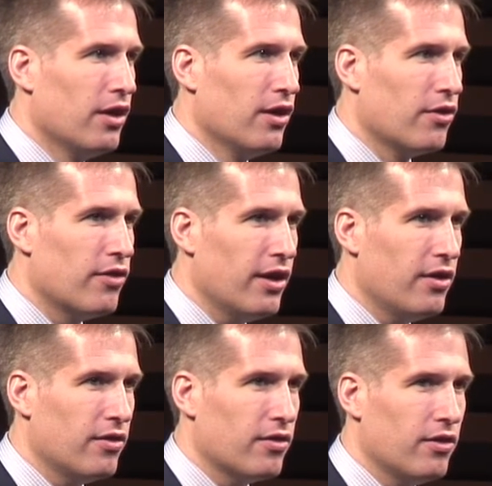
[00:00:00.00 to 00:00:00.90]

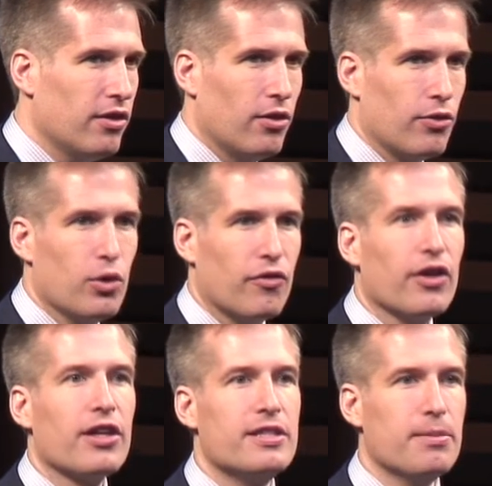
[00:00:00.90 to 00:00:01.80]
then you know you have
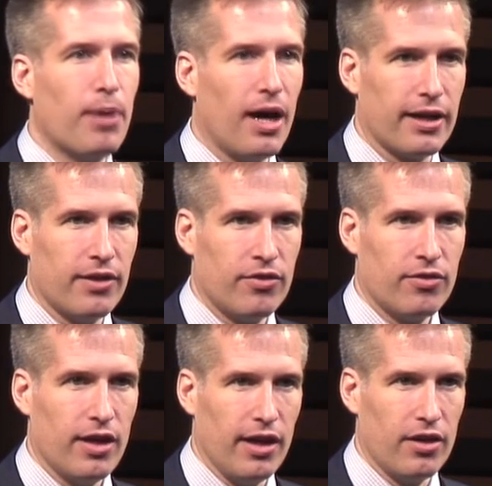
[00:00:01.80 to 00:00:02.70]
very deep pockets,
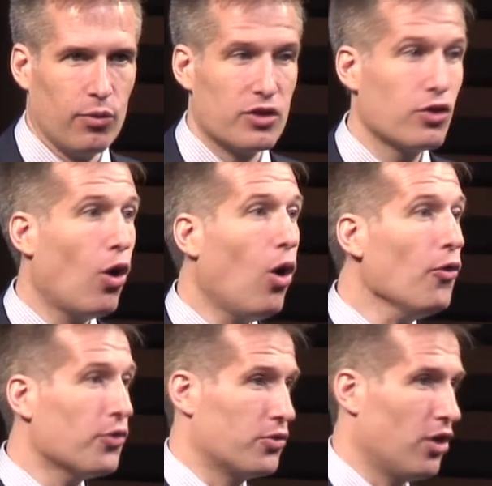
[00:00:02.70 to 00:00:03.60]
and we should
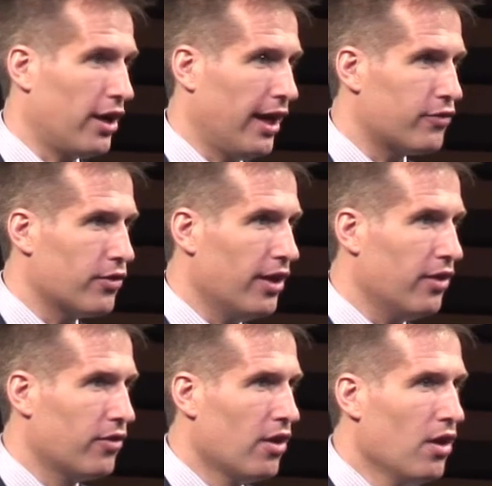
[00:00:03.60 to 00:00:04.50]
also talk after
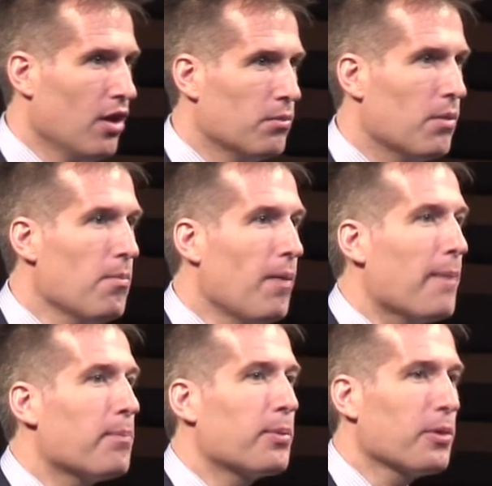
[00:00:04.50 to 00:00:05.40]
this. But
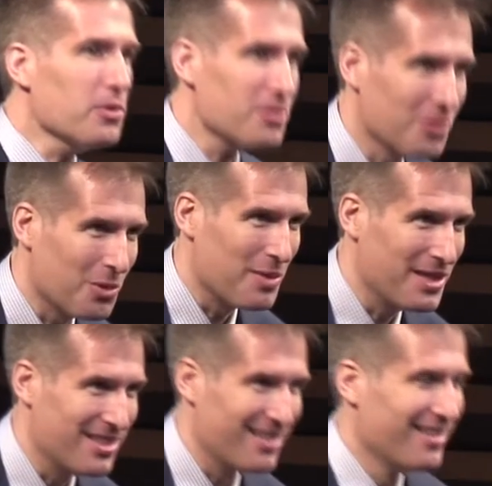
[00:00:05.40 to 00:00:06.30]
my personal
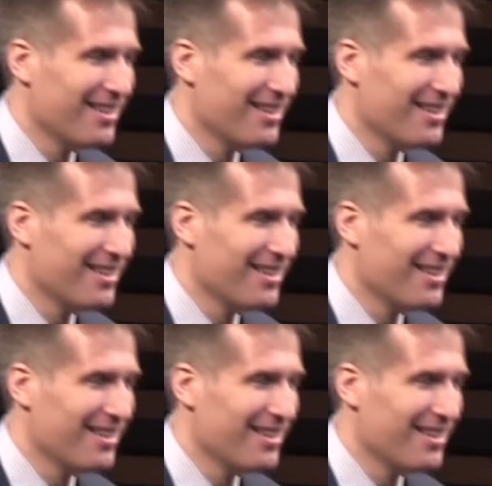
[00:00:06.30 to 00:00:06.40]
opinion